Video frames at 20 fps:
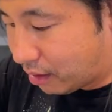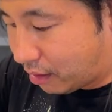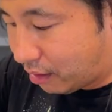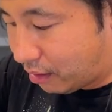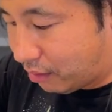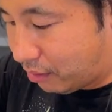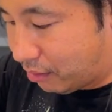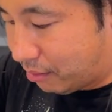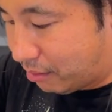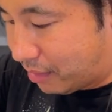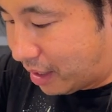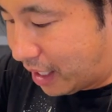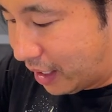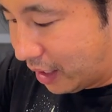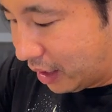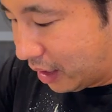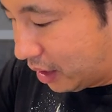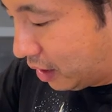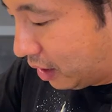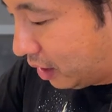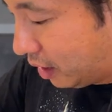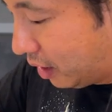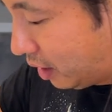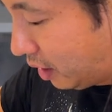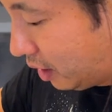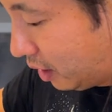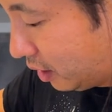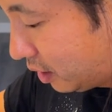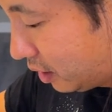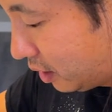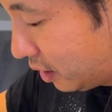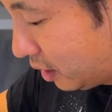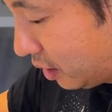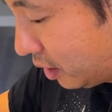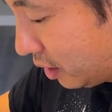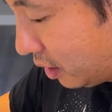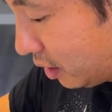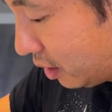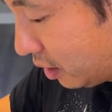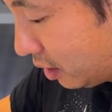Oh my goodness.
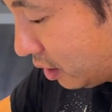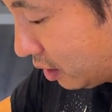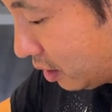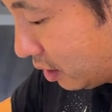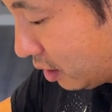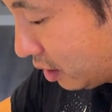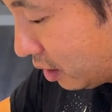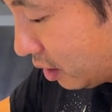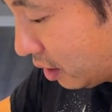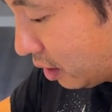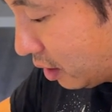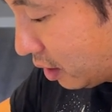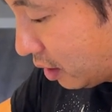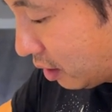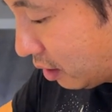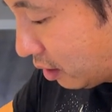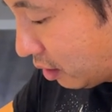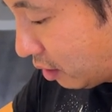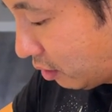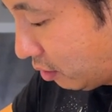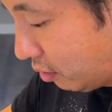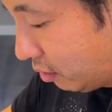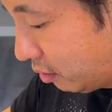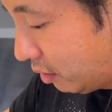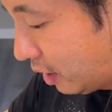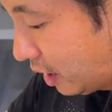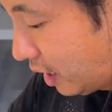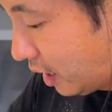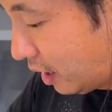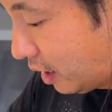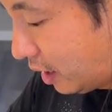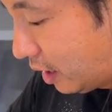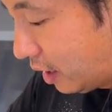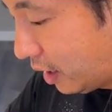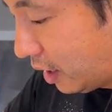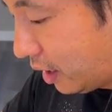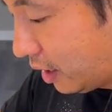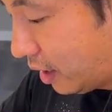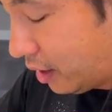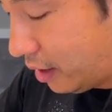Oh la
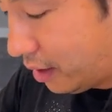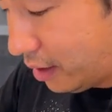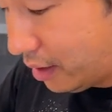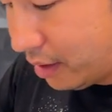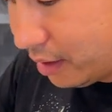la.